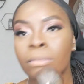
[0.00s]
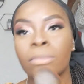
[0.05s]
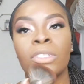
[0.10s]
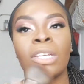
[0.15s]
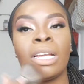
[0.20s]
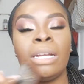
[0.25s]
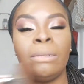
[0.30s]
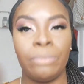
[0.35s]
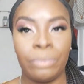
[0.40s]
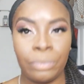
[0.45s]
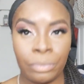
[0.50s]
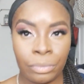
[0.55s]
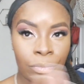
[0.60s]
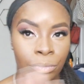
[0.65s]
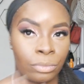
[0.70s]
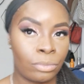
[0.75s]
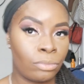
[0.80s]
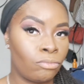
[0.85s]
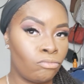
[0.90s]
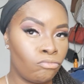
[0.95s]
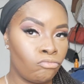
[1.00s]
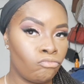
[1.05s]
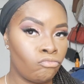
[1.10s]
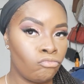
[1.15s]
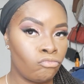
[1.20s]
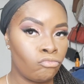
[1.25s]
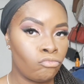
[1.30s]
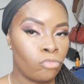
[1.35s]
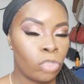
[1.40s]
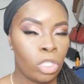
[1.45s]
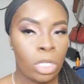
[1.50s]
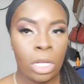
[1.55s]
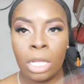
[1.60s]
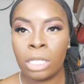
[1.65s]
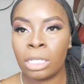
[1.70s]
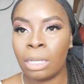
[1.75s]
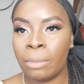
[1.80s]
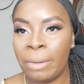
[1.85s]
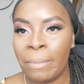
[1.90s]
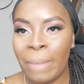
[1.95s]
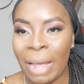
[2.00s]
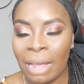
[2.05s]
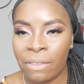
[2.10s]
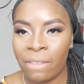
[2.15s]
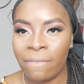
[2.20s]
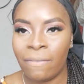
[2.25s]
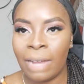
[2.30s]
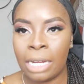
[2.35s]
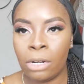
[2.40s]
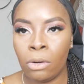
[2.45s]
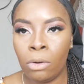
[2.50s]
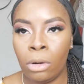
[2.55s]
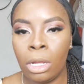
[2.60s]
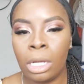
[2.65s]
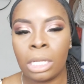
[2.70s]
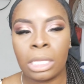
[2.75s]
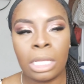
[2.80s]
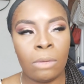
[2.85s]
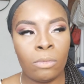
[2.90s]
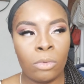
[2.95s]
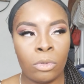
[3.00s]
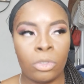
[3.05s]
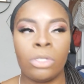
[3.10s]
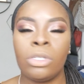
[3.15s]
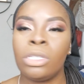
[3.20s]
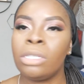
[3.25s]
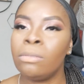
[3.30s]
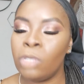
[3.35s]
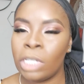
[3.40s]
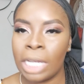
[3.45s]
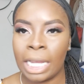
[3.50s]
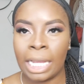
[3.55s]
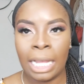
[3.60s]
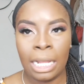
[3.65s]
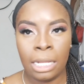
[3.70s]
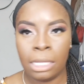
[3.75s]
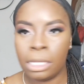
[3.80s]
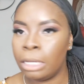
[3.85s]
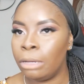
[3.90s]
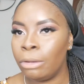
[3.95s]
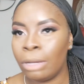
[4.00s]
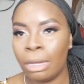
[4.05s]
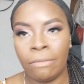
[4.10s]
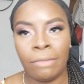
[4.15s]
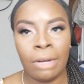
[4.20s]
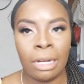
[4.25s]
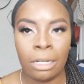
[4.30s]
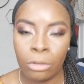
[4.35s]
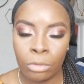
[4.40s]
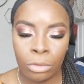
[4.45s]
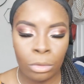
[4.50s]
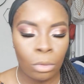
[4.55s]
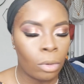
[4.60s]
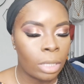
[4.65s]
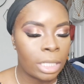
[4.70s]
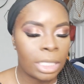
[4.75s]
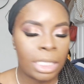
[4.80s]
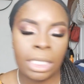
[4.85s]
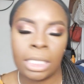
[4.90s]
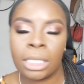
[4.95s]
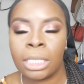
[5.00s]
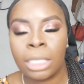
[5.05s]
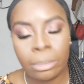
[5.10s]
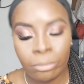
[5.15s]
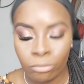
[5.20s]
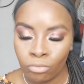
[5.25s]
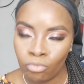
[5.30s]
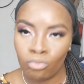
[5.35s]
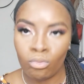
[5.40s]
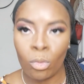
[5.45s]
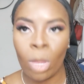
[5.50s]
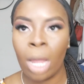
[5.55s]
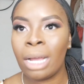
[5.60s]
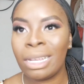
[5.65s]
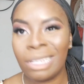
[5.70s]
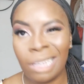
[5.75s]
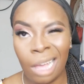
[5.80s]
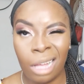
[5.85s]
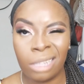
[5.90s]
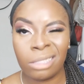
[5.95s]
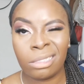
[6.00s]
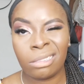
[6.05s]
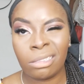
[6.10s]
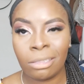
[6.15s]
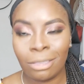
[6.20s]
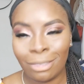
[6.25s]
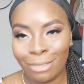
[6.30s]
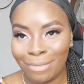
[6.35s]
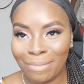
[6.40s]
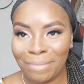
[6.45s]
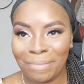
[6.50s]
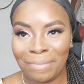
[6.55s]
Okay, so I'm gonna back the final look, then we'll do some check-ins, and you'll get final thoughts. Yes.